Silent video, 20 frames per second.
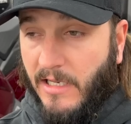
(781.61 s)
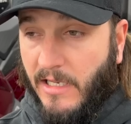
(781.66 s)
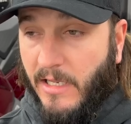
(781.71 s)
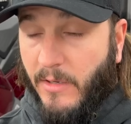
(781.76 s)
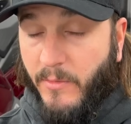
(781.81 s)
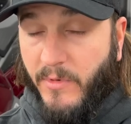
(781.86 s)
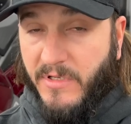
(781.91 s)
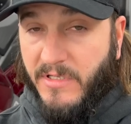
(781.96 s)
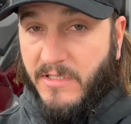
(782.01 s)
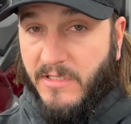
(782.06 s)

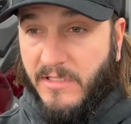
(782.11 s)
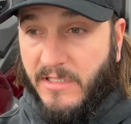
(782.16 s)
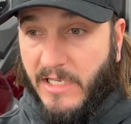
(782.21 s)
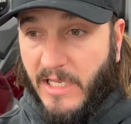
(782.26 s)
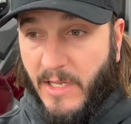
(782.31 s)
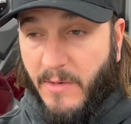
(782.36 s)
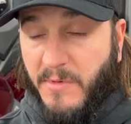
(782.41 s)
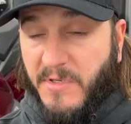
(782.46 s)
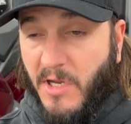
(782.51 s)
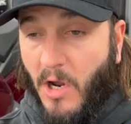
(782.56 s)
it was
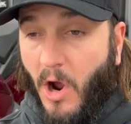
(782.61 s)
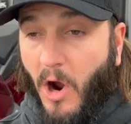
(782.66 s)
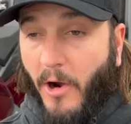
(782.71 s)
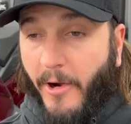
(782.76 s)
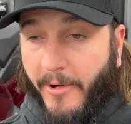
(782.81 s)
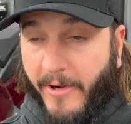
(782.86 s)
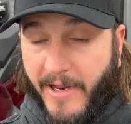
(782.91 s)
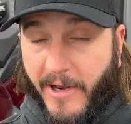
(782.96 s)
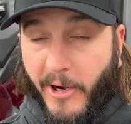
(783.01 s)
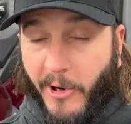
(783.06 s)
it was
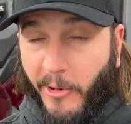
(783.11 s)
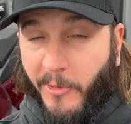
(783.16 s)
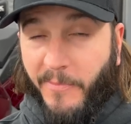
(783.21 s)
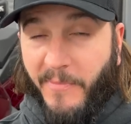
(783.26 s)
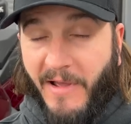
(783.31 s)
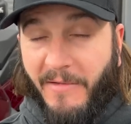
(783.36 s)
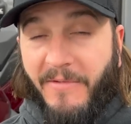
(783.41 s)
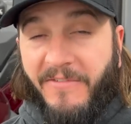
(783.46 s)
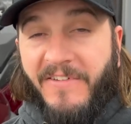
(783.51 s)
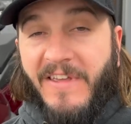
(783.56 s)
hard. It
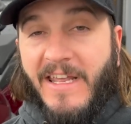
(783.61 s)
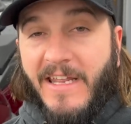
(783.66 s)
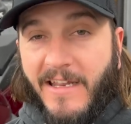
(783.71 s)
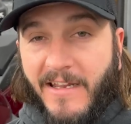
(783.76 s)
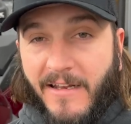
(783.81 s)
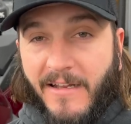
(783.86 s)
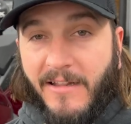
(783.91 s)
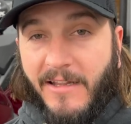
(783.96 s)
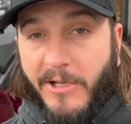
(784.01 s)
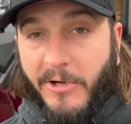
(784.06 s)
hurt my feet.
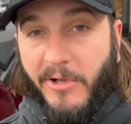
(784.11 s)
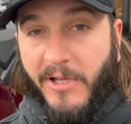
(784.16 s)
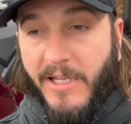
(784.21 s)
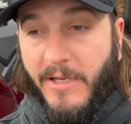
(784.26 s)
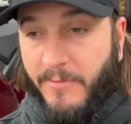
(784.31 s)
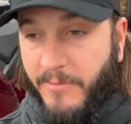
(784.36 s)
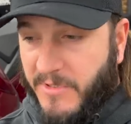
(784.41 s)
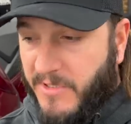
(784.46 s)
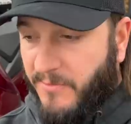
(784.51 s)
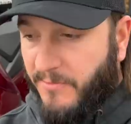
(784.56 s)
It
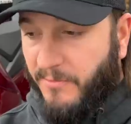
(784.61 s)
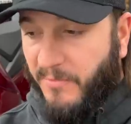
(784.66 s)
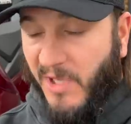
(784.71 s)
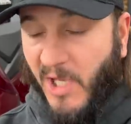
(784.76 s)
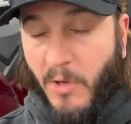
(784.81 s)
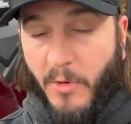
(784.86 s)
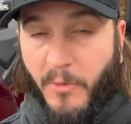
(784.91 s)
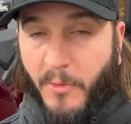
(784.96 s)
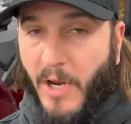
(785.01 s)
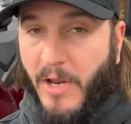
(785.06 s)
literally was
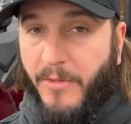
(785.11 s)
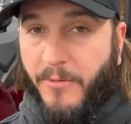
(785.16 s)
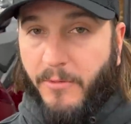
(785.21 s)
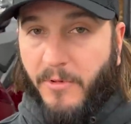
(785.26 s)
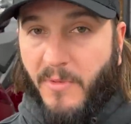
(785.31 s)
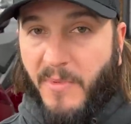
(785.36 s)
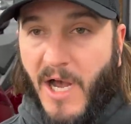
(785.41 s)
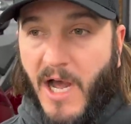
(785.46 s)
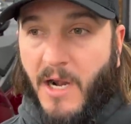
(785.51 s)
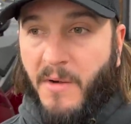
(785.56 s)
blown right
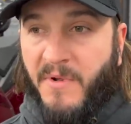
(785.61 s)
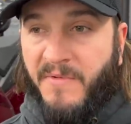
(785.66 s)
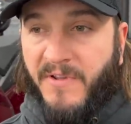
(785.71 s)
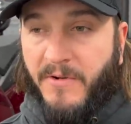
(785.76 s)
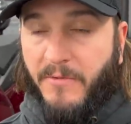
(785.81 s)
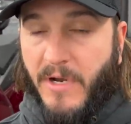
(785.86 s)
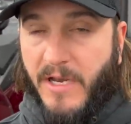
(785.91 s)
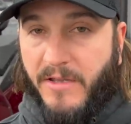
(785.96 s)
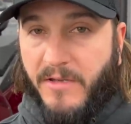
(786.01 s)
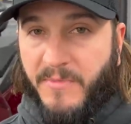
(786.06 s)
through the bottom of
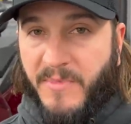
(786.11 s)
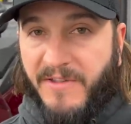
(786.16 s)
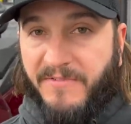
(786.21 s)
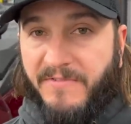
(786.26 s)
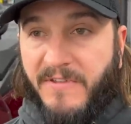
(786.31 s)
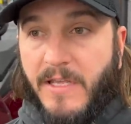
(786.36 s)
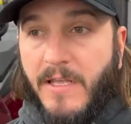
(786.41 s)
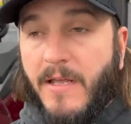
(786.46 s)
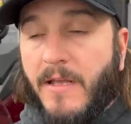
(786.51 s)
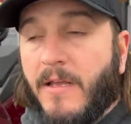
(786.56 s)
it, right to my
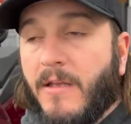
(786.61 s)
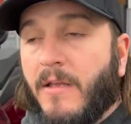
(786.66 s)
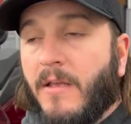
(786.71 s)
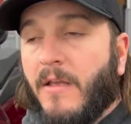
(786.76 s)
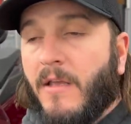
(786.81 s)
feet.